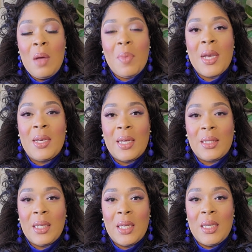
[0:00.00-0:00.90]
but
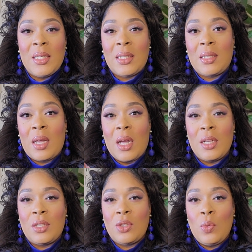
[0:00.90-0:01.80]
nothing is like a
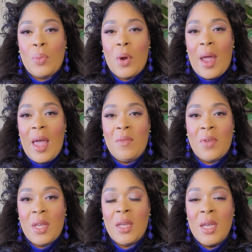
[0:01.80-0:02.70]
super
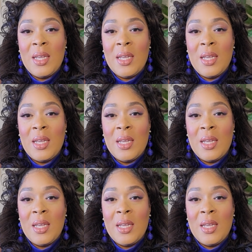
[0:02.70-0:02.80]
heavy